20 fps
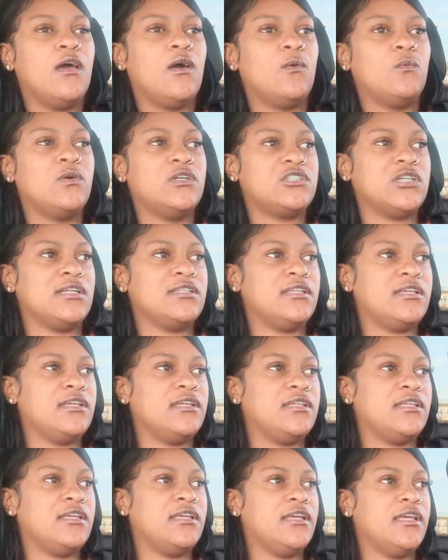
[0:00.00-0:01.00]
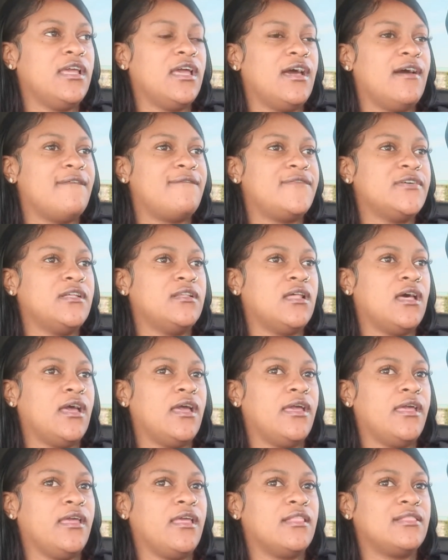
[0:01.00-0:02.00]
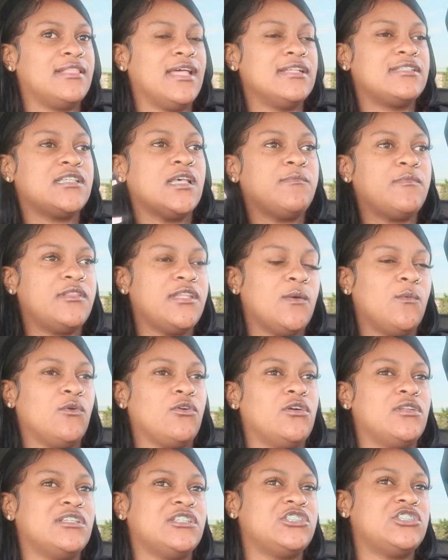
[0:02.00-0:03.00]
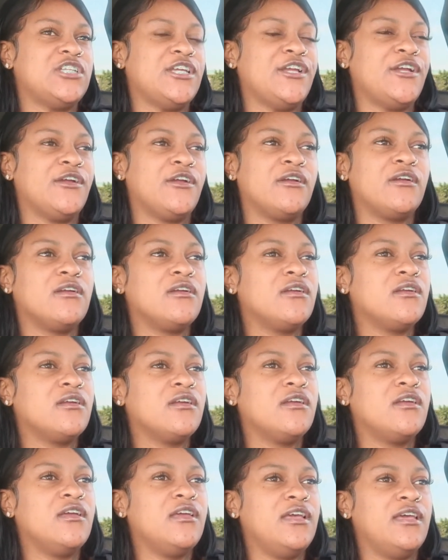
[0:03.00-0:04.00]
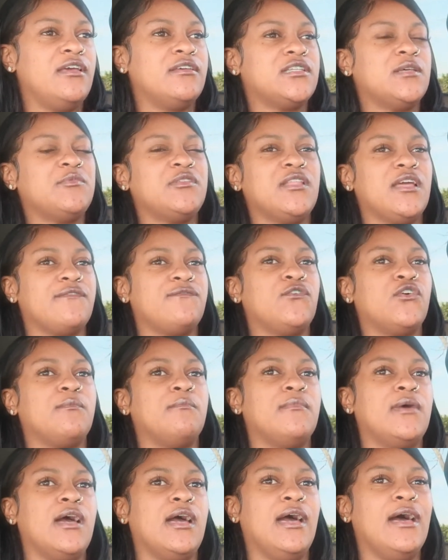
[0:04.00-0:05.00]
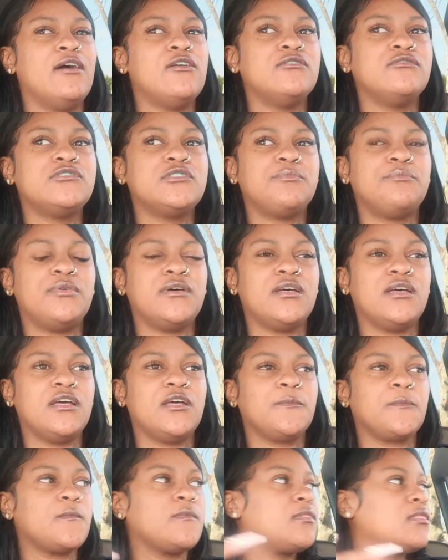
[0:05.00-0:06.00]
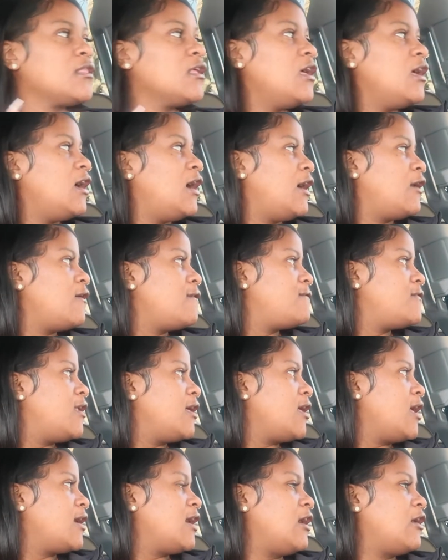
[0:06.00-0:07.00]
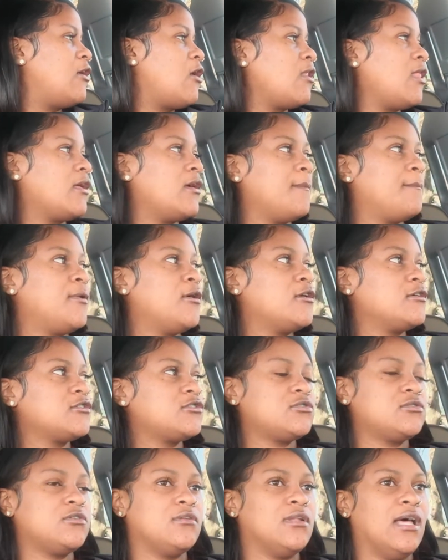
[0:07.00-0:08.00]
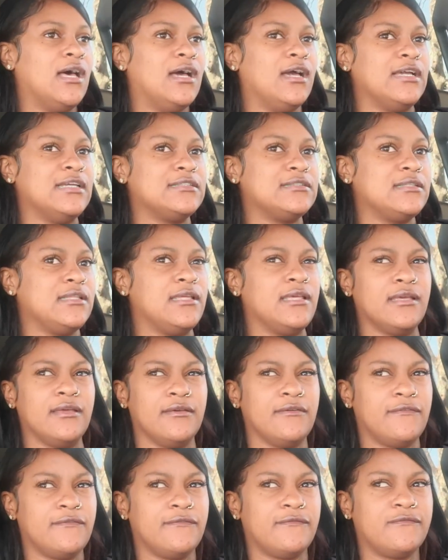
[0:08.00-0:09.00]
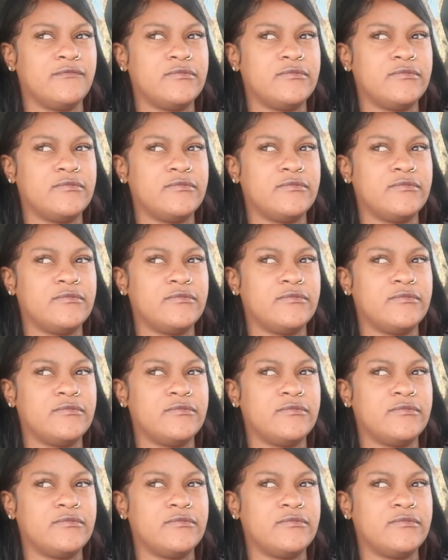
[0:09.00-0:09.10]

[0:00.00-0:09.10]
which I did get, I feel like that's something that we're going to share. Something like for my house, but I don't feel like I got her like a personalized gift.